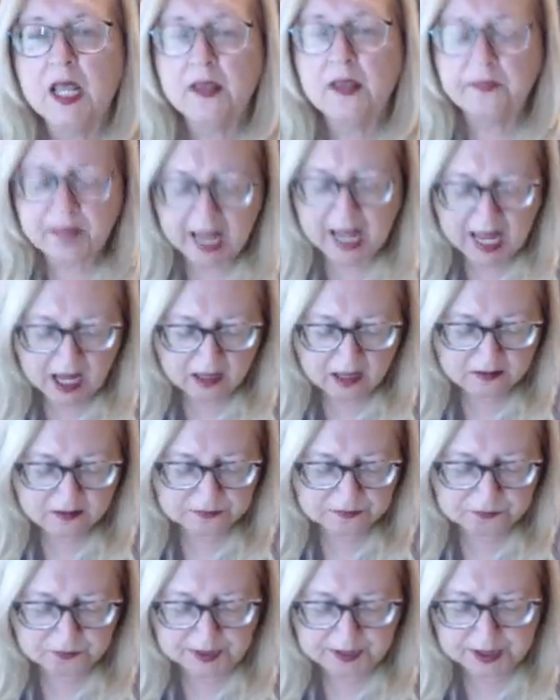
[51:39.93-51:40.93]
The
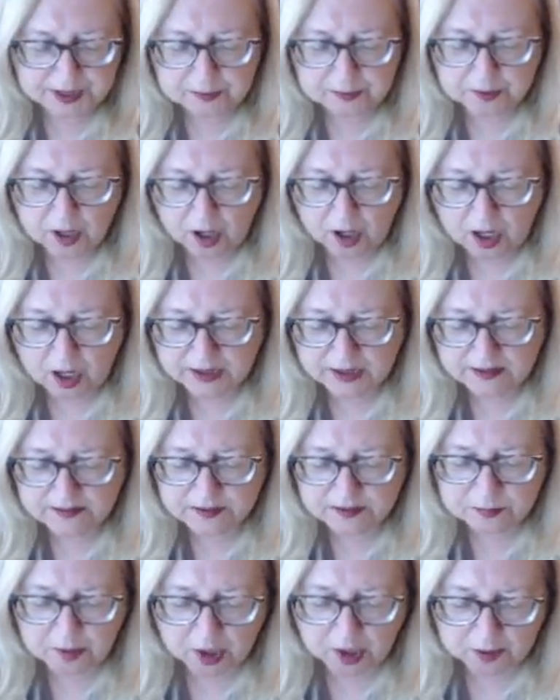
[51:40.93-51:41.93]
House Freedom
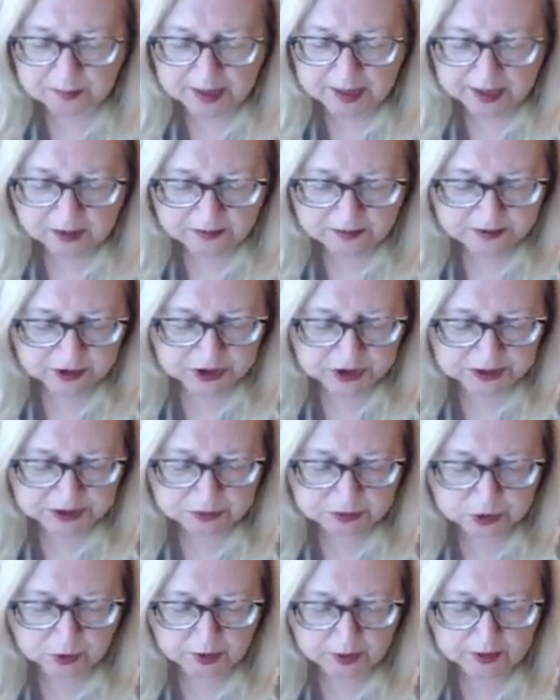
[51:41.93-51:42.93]
Caucus, Mark Meadows and
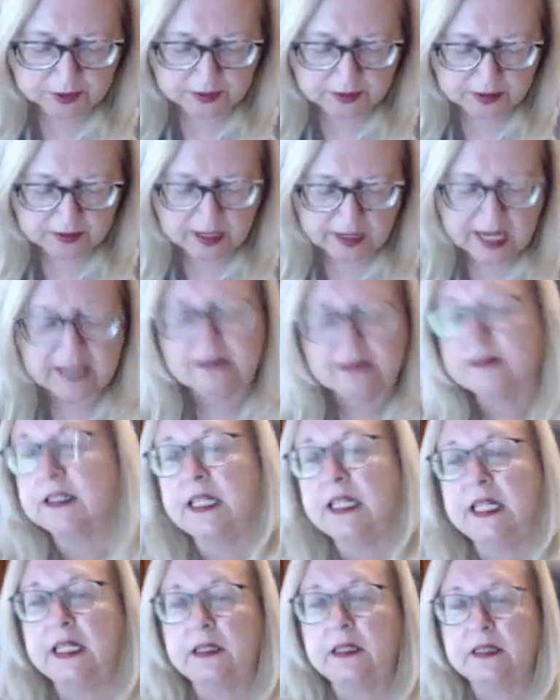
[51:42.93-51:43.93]
Jim Jordan, are
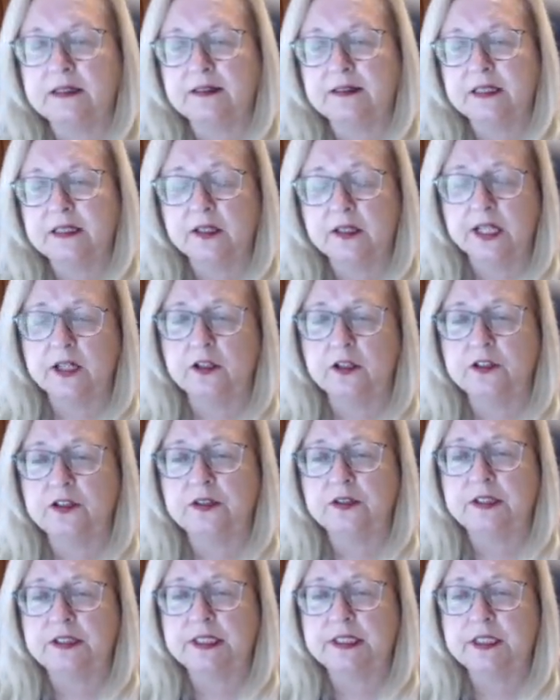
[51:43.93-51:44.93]
asking, they sent a letter to
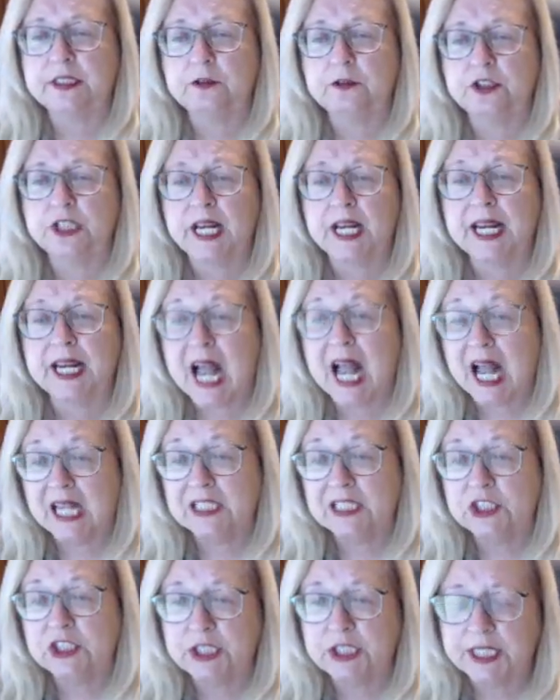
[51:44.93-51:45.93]
the DOJ
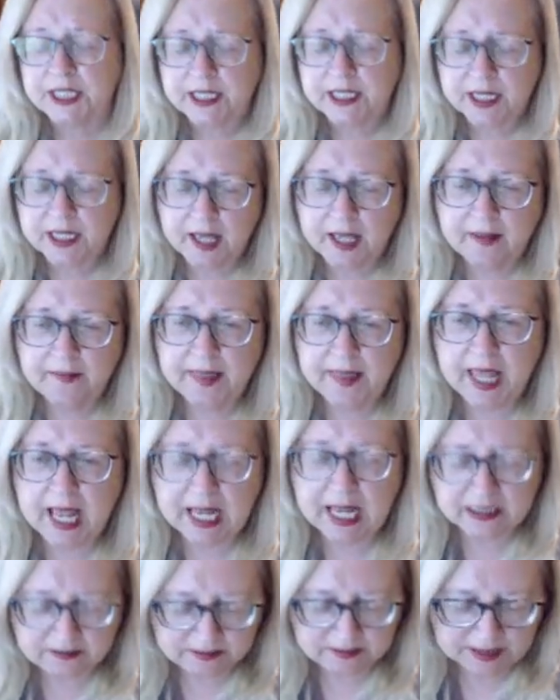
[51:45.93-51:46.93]
IG
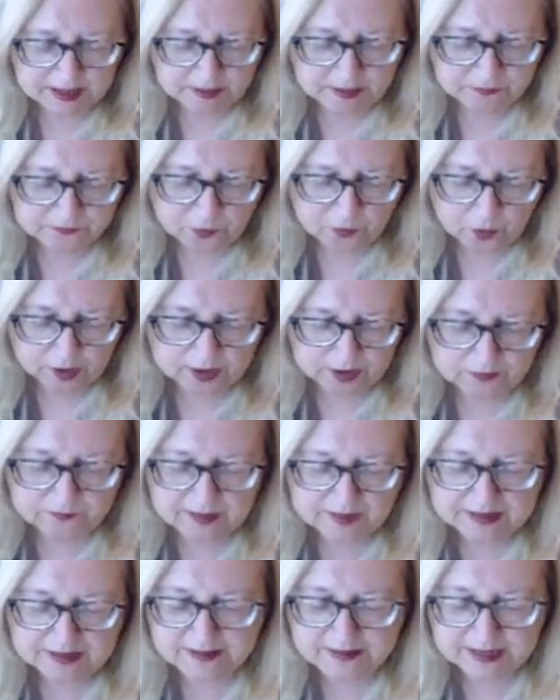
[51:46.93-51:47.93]
asking for an
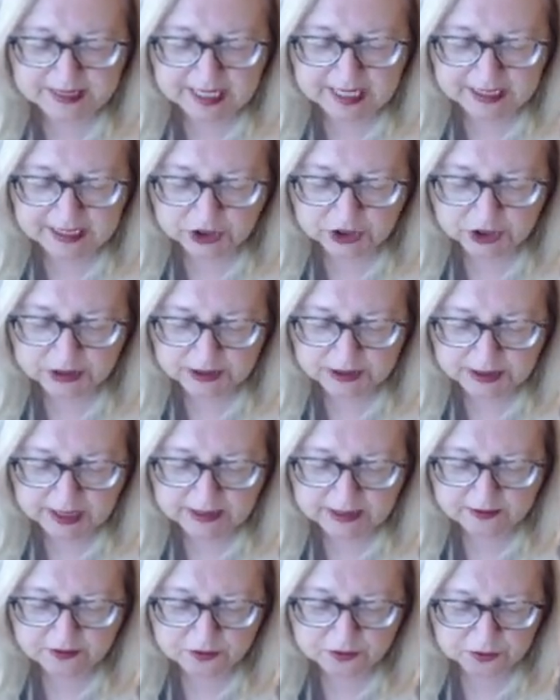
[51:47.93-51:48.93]
investigation
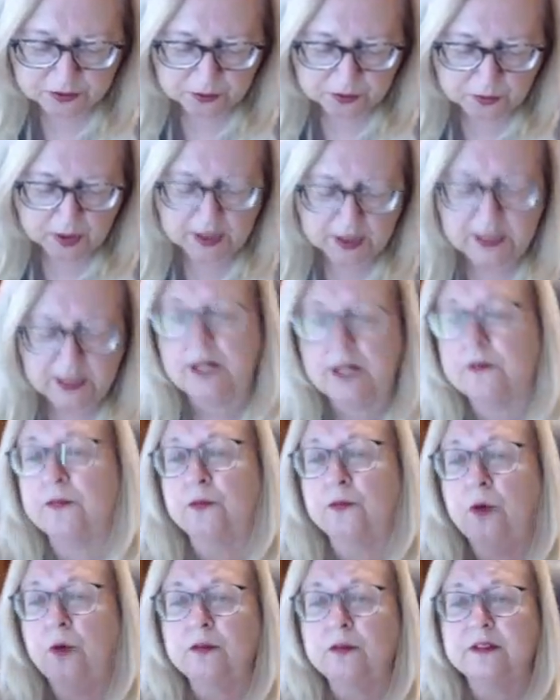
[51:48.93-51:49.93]
as to if
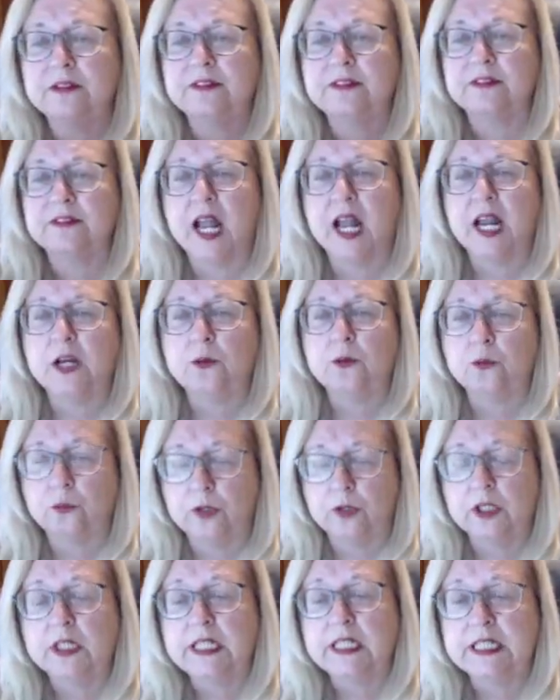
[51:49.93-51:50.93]
Rosenstein
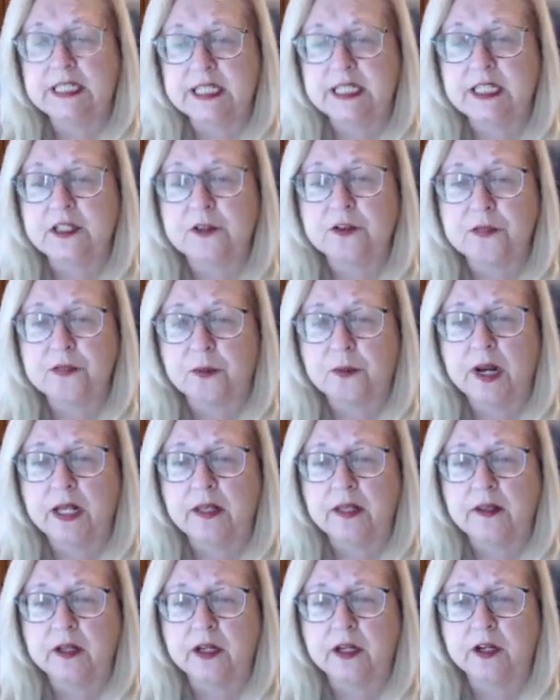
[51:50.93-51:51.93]
really did
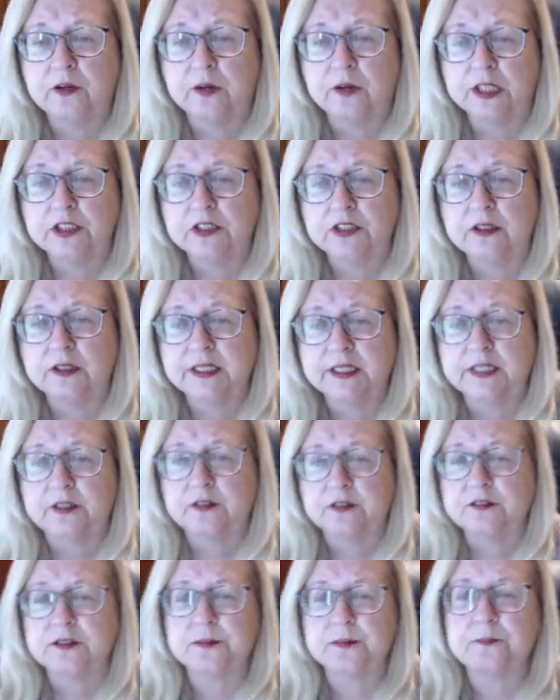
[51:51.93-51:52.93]
threaten the congressional leaders.